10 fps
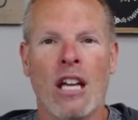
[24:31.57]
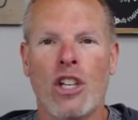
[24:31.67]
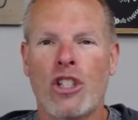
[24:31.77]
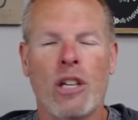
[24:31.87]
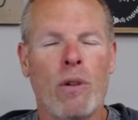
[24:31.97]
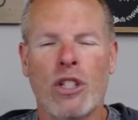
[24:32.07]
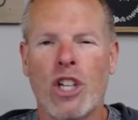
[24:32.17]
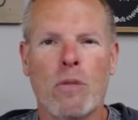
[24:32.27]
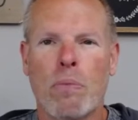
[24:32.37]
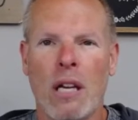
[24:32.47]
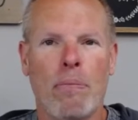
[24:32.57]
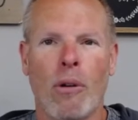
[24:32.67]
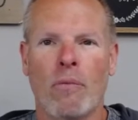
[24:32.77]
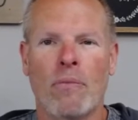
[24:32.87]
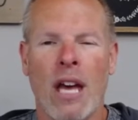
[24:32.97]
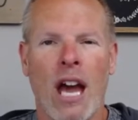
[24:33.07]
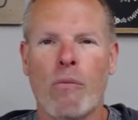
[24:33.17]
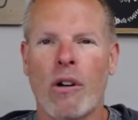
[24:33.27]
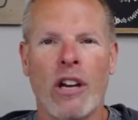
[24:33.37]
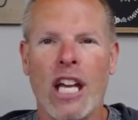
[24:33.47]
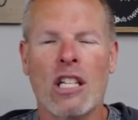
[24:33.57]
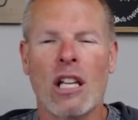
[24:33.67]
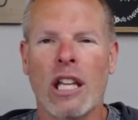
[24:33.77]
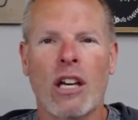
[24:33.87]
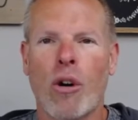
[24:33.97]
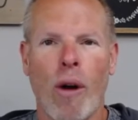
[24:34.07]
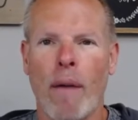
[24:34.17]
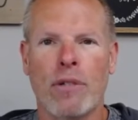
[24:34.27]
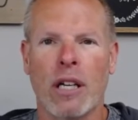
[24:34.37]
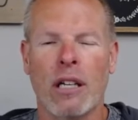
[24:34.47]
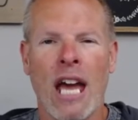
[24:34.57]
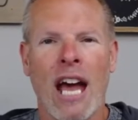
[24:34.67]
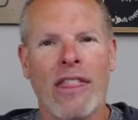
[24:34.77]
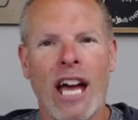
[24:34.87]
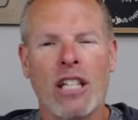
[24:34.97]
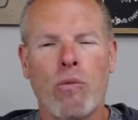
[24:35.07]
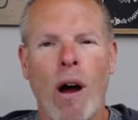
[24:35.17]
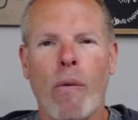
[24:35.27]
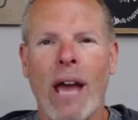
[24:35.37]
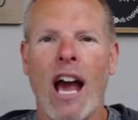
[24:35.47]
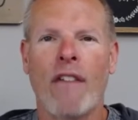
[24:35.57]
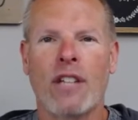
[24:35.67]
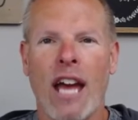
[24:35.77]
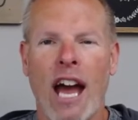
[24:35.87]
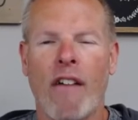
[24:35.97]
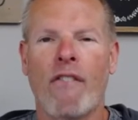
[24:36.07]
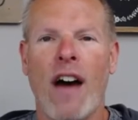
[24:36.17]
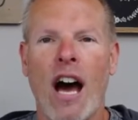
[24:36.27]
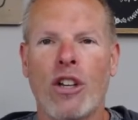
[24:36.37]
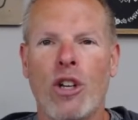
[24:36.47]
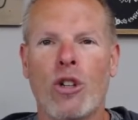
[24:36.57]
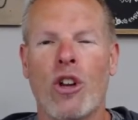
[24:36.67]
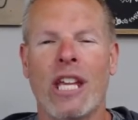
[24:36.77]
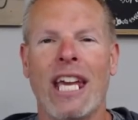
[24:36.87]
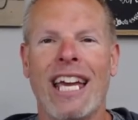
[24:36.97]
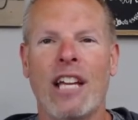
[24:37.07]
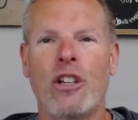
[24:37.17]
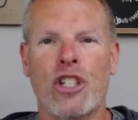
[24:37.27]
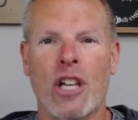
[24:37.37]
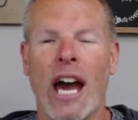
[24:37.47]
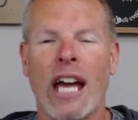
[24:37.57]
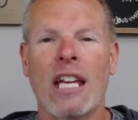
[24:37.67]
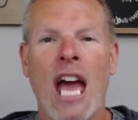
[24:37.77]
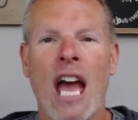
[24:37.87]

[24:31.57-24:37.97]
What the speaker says: You see, we're just people, And we're easily corrupted. That's why we have to have values on the inside